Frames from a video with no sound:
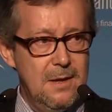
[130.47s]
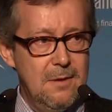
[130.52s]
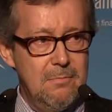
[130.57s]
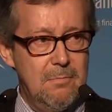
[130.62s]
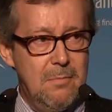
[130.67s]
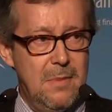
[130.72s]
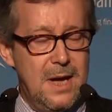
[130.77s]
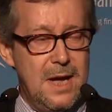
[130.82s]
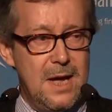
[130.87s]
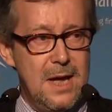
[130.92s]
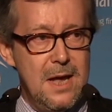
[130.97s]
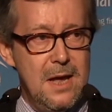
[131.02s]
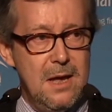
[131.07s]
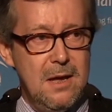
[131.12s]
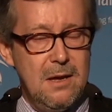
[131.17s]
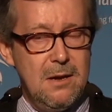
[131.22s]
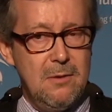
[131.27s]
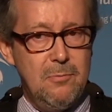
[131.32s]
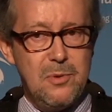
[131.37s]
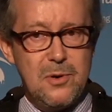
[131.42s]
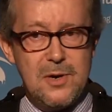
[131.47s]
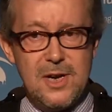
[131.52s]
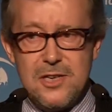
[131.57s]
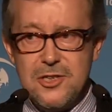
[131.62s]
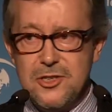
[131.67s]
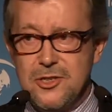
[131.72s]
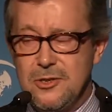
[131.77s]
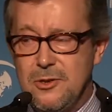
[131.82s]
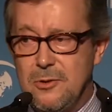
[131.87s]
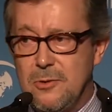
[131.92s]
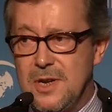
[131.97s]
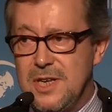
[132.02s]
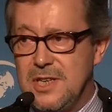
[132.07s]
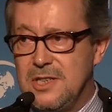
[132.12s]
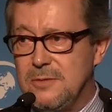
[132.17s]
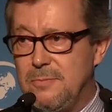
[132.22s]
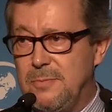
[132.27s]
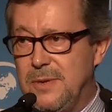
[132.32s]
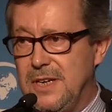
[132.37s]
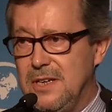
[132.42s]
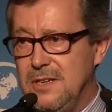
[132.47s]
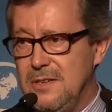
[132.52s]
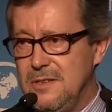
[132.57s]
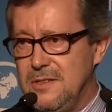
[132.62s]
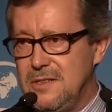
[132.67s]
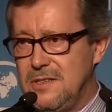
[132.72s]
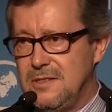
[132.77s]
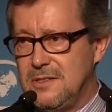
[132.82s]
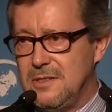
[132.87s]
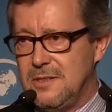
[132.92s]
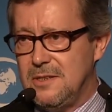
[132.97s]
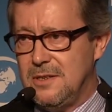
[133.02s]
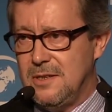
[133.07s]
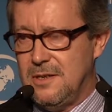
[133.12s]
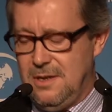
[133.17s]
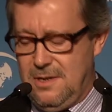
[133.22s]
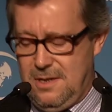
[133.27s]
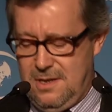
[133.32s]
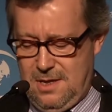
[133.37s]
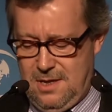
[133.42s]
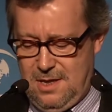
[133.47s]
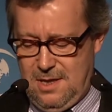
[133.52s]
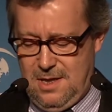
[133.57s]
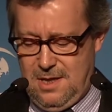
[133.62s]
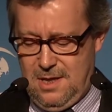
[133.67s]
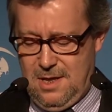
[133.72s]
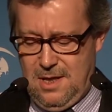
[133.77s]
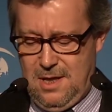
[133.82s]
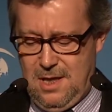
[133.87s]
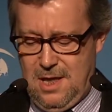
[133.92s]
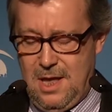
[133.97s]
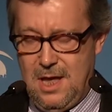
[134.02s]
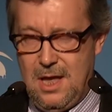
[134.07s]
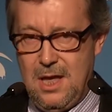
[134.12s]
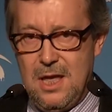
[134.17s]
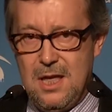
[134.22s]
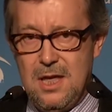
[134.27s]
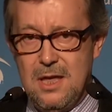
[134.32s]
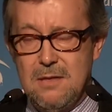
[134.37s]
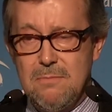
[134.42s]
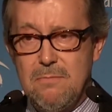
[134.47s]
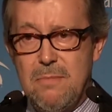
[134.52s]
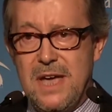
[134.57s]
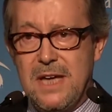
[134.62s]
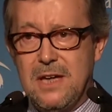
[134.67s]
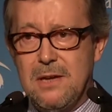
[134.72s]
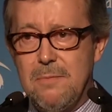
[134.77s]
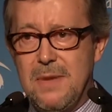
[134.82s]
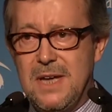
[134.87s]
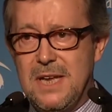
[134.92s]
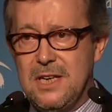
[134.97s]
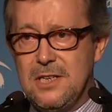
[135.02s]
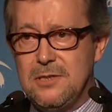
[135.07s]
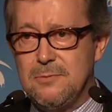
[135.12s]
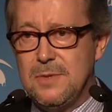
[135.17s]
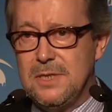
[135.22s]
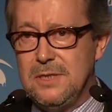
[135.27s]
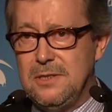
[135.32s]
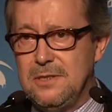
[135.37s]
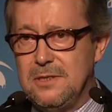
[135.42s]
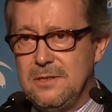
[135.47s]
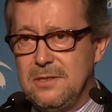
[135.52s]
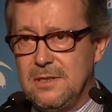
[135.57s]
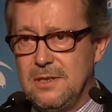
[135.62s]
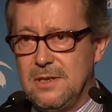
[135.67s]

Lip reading: My operational experience in bank management